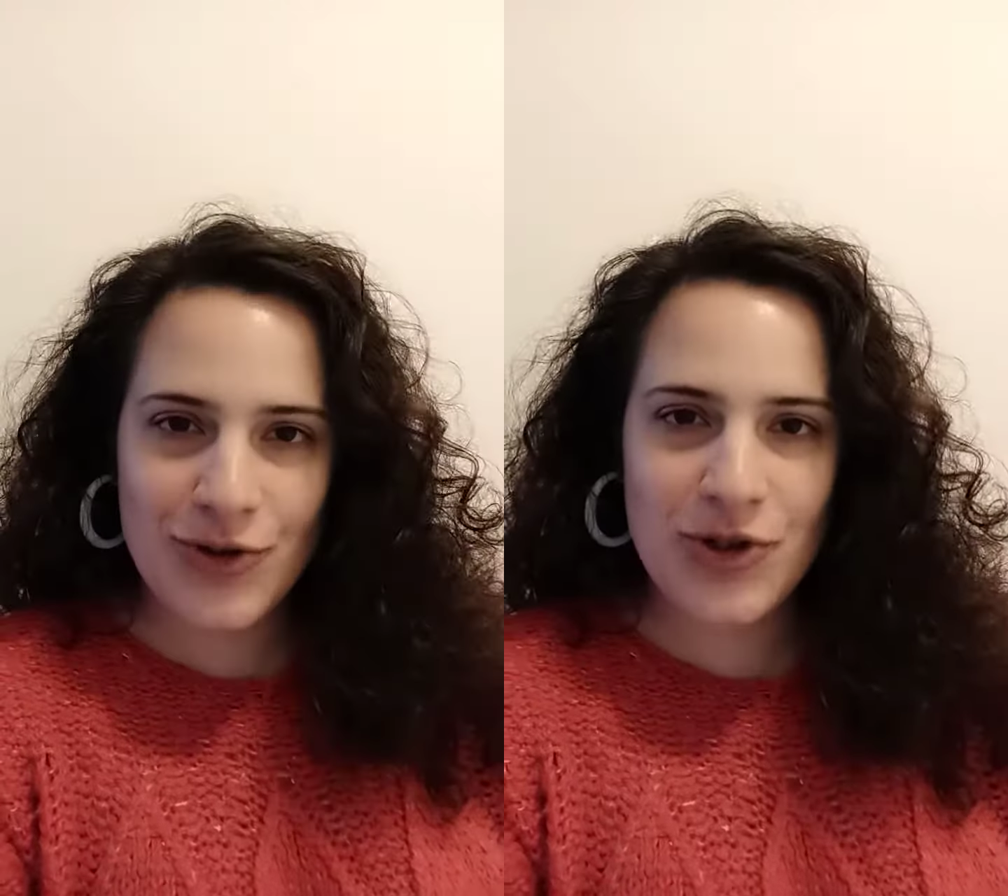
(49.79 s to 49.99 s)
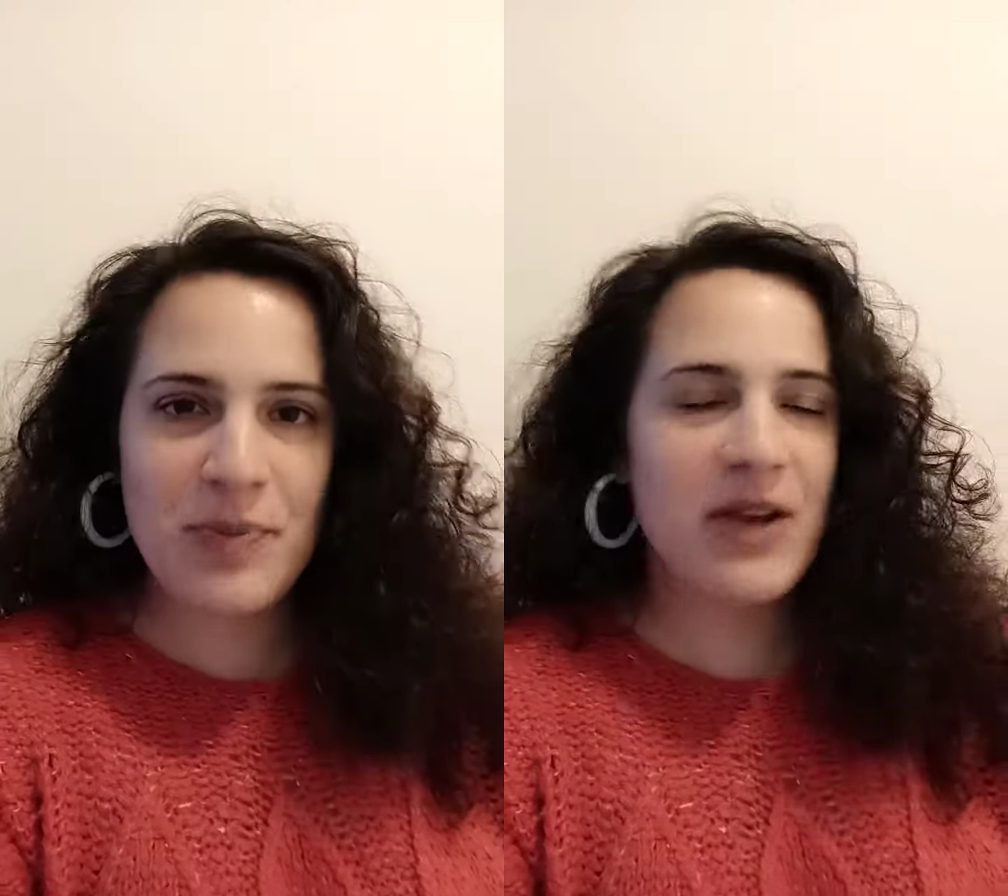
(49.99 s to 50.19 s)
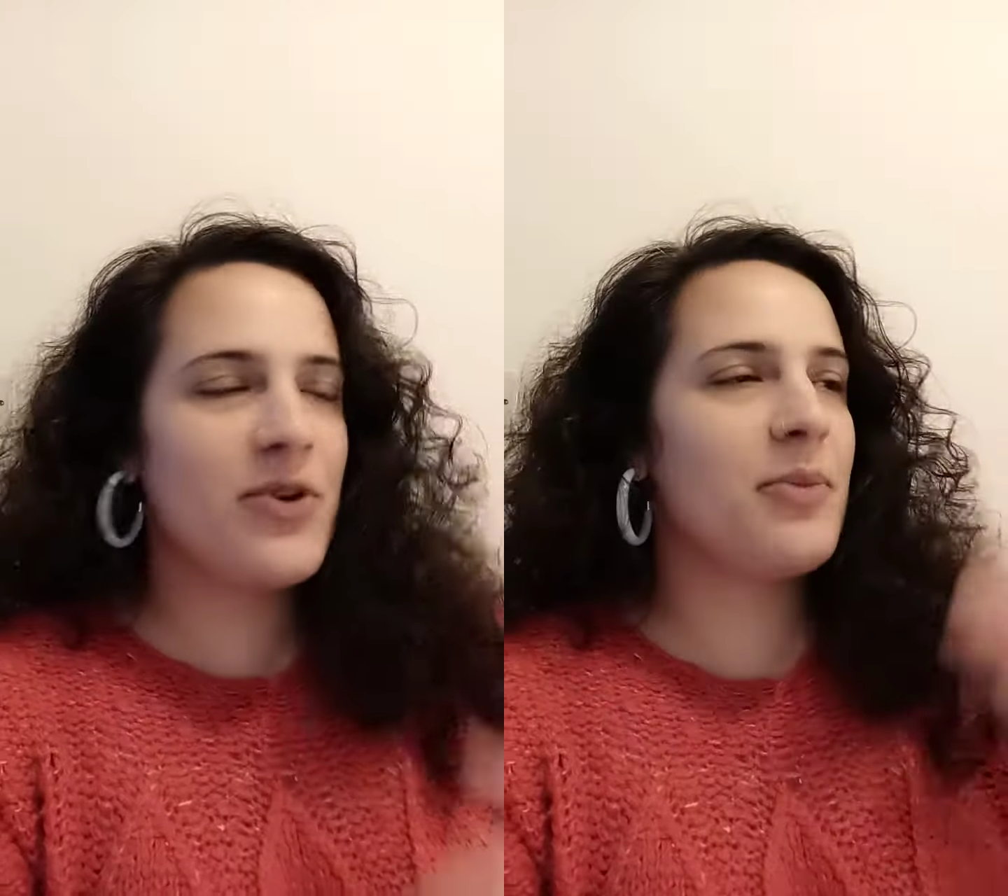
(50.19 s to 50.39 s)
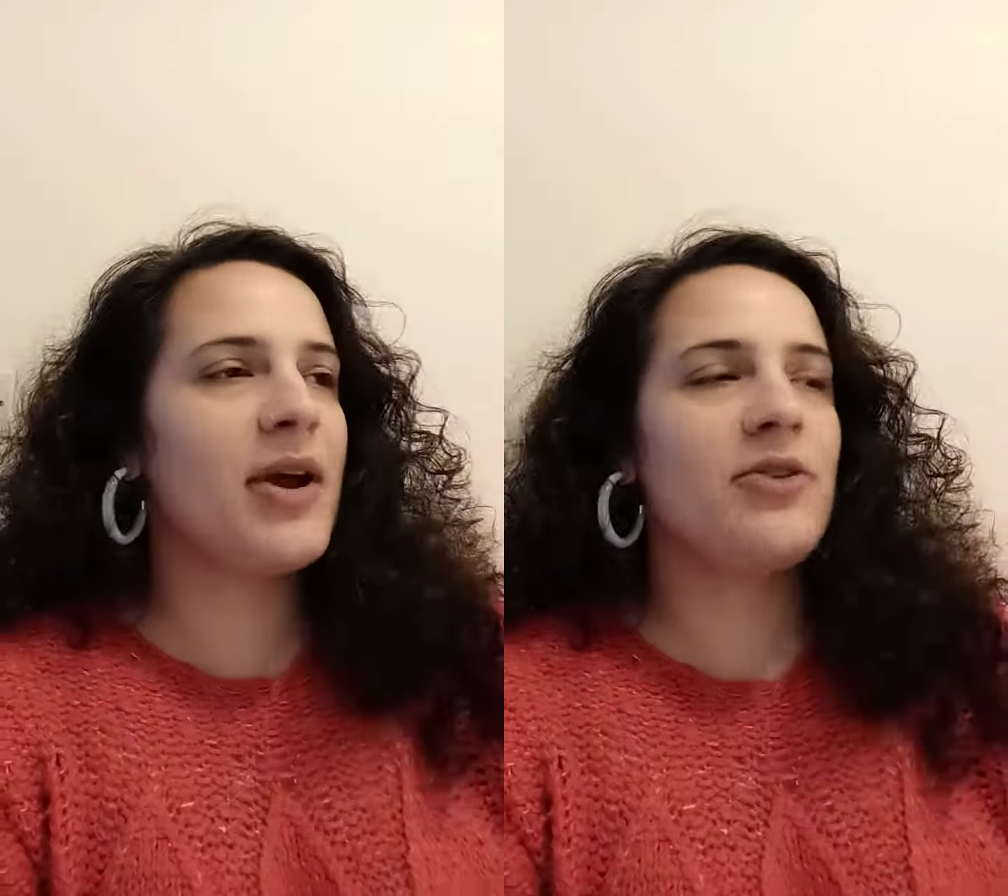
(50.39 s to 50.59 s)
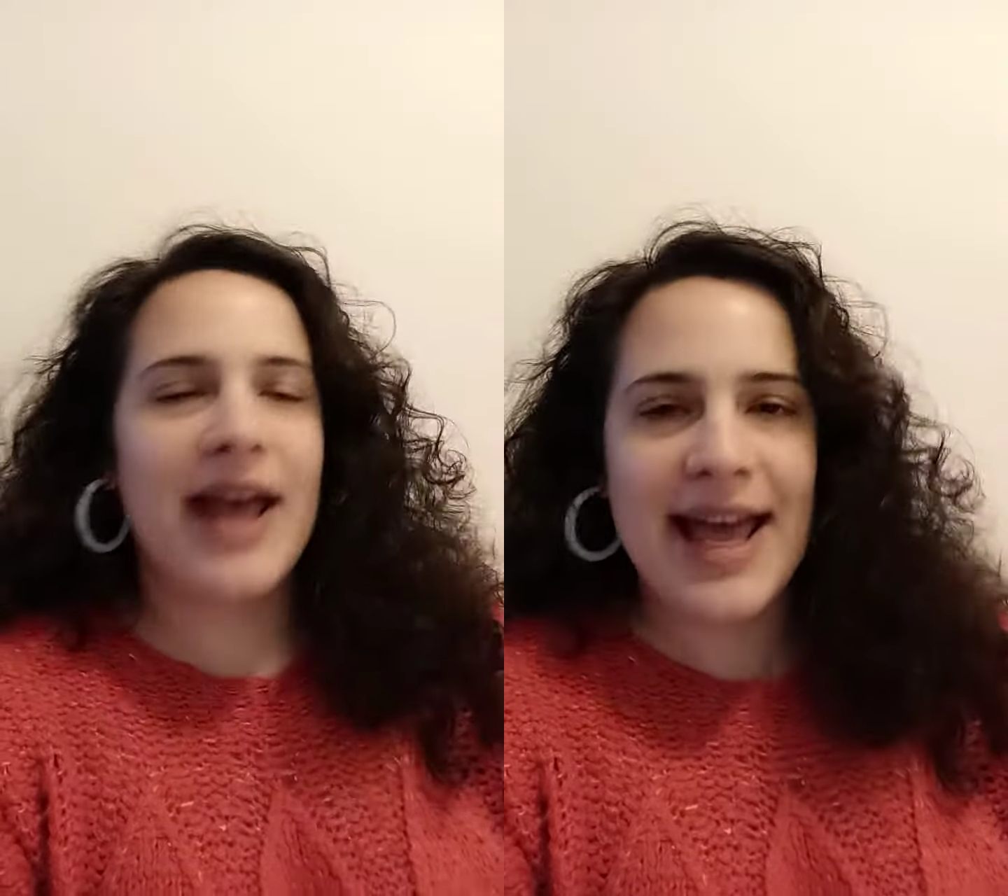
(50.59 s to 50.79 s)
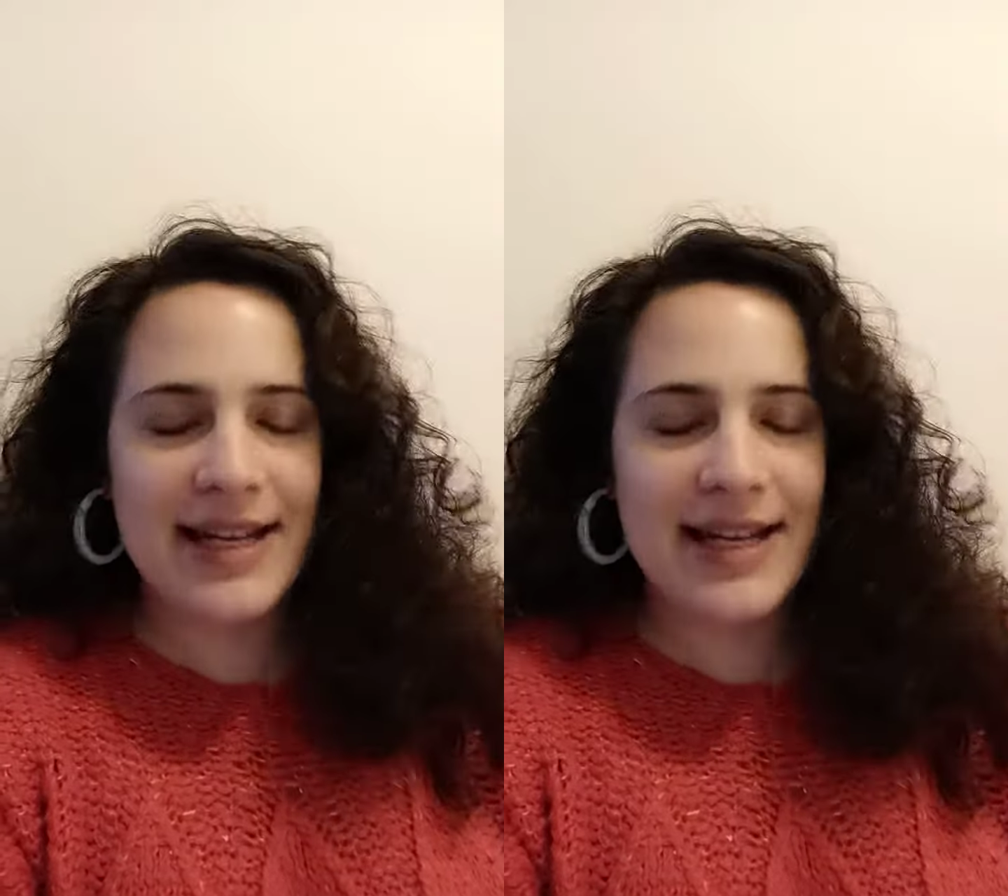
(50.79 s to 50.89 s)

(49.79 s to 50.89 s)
too big for my own head.